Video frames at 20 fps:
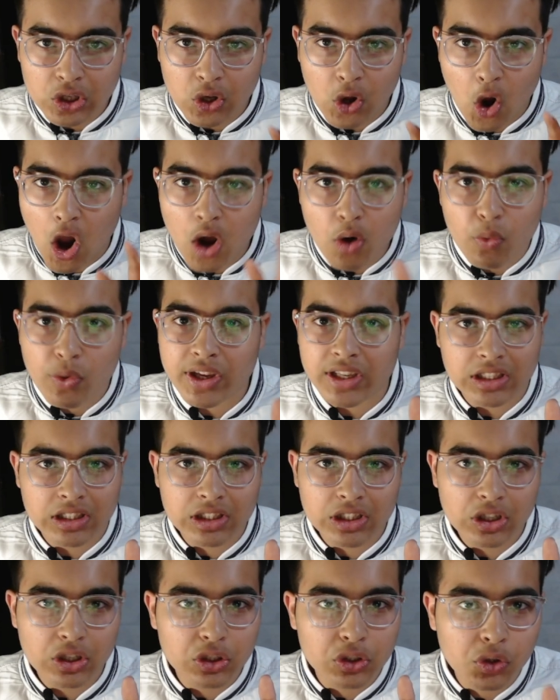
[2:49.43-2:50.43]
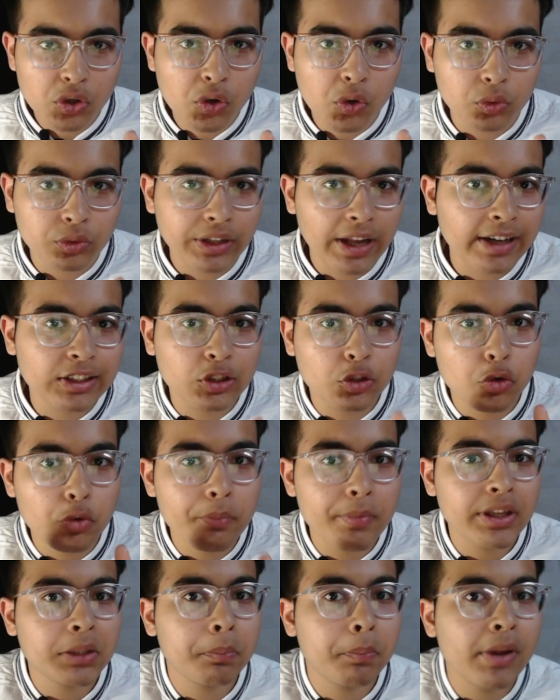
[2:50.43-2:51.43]
always, you know that you
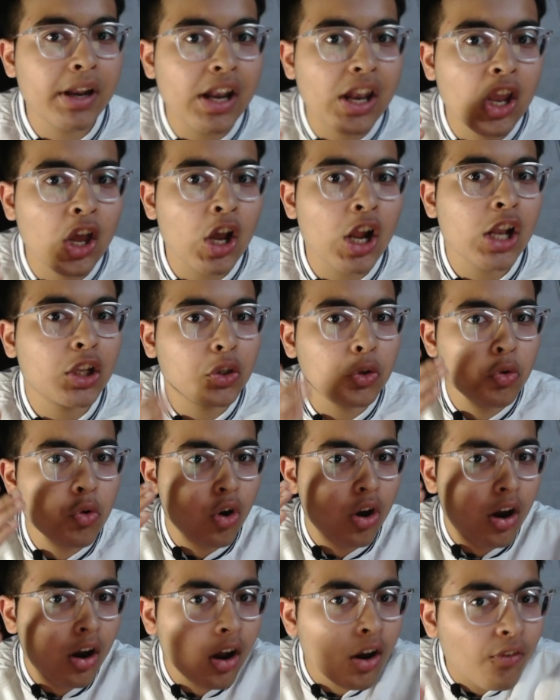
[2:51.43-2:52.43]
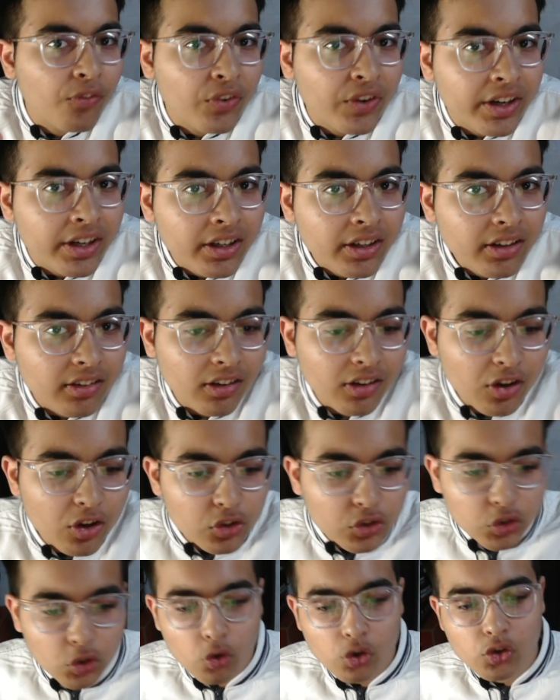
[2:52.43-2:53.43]
must be loyal to your girlfriend.
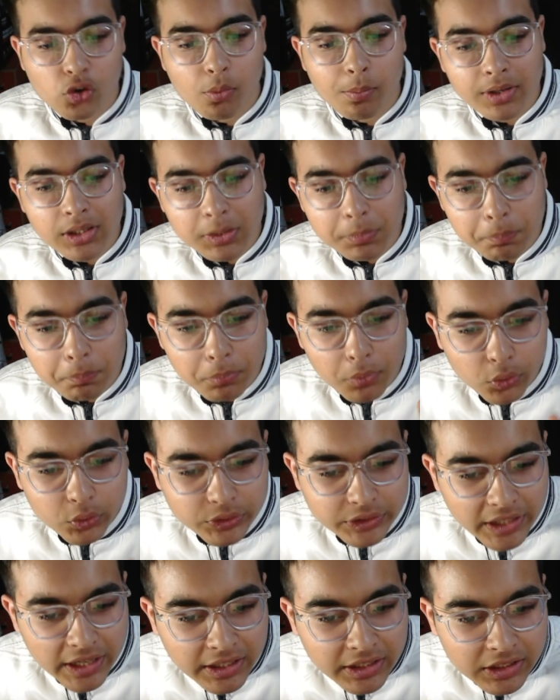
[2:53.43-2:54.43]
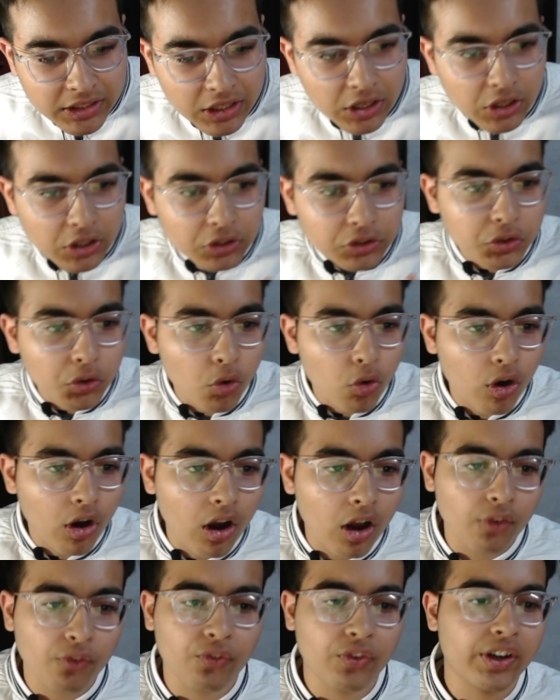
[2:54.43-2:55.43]
So, you must protect your
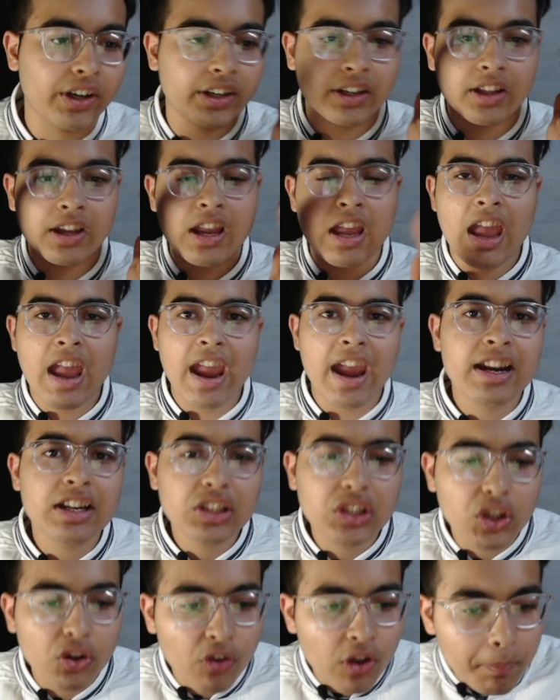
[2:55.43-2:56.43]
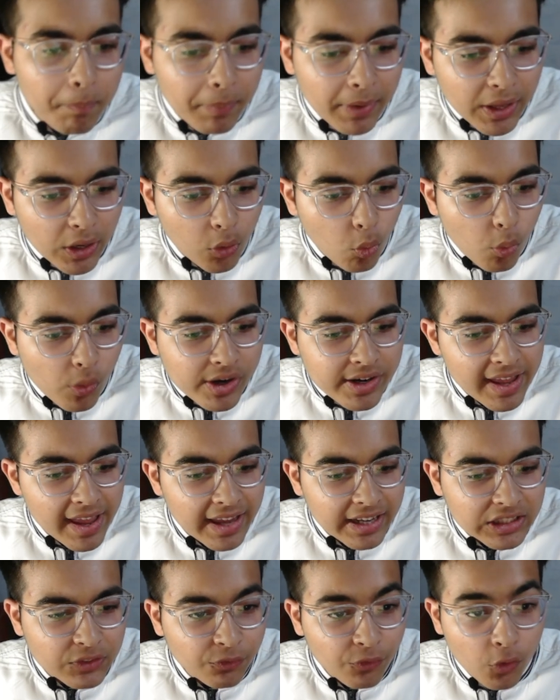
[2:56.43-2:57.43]
girlfriend. Hence, you will play queen
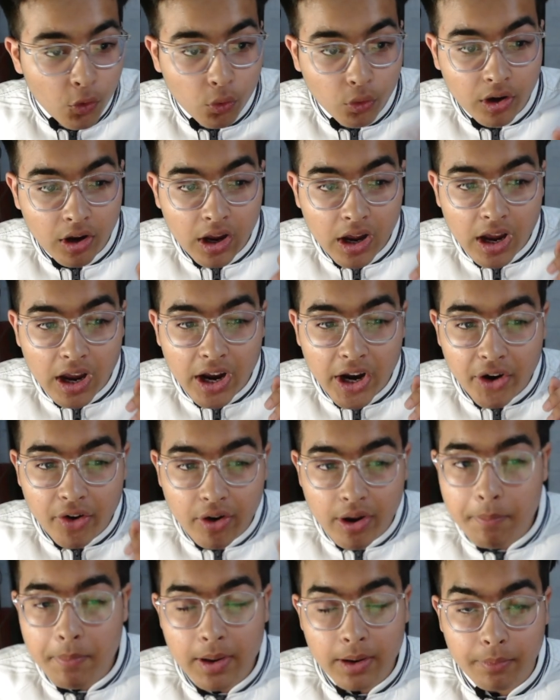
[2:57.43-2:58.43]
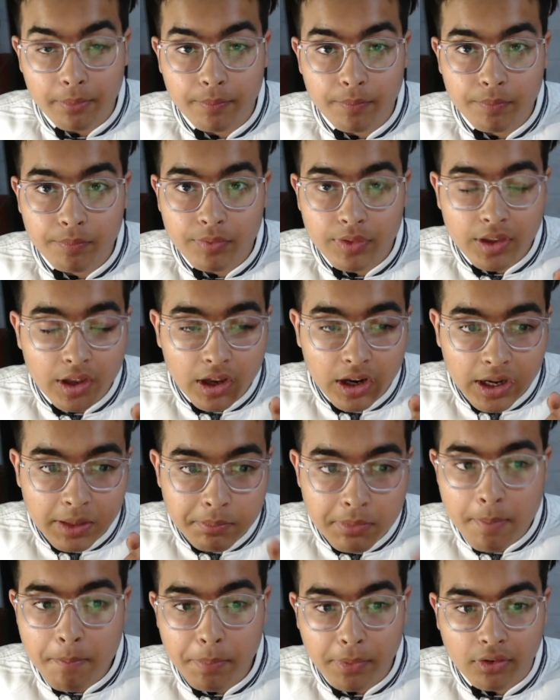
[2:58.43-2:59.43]
h4.
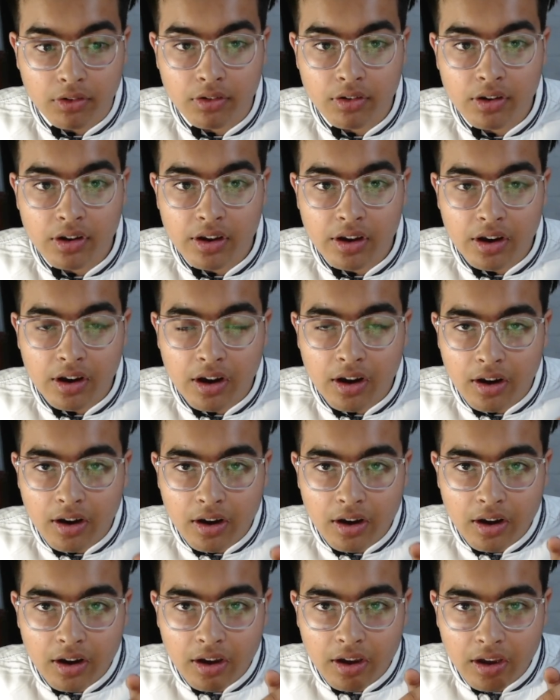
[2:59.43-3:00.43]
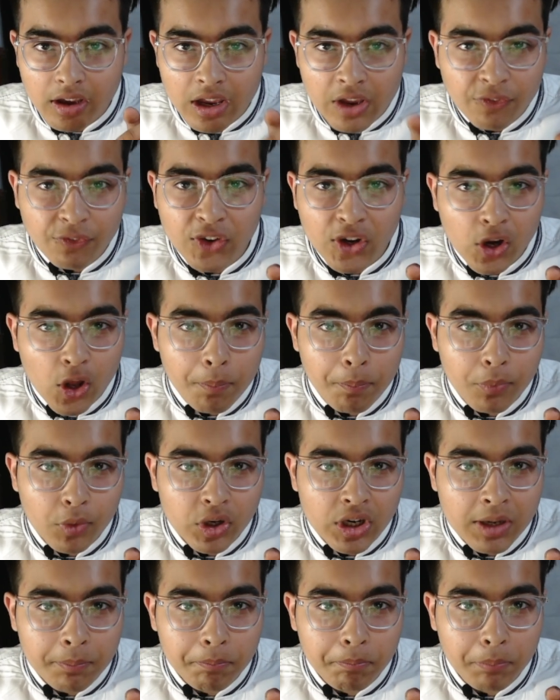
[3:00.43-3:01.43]
Remember, if your
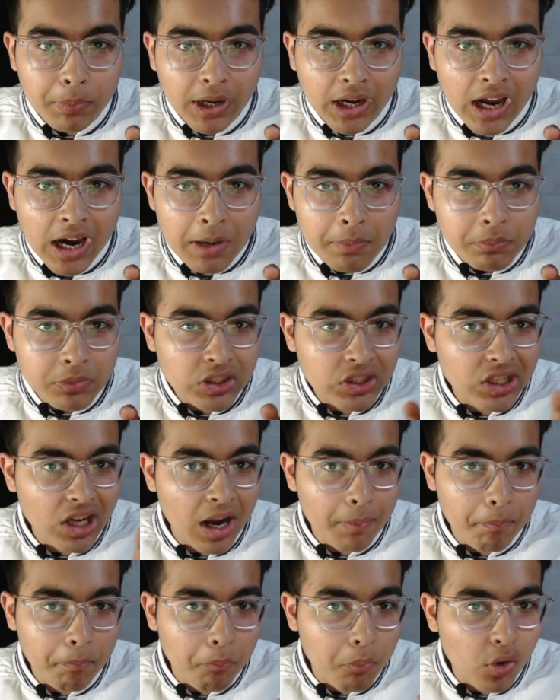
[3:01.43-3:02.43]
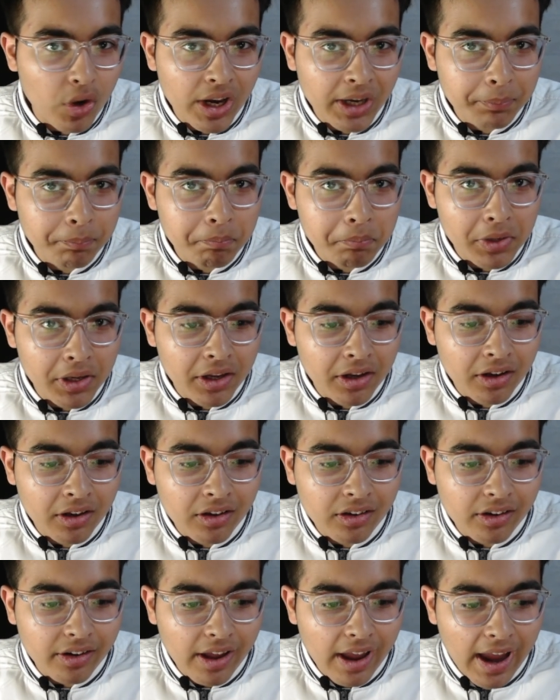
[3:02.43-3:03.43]
opponent becomes a bullet
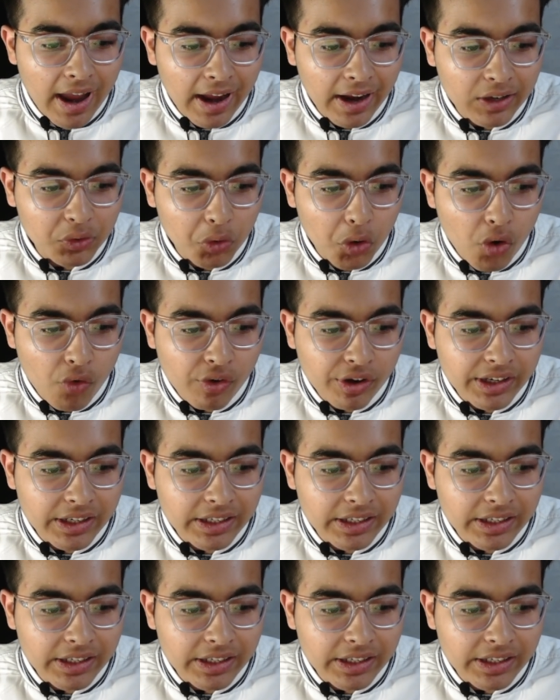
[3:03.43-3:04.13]
player and go with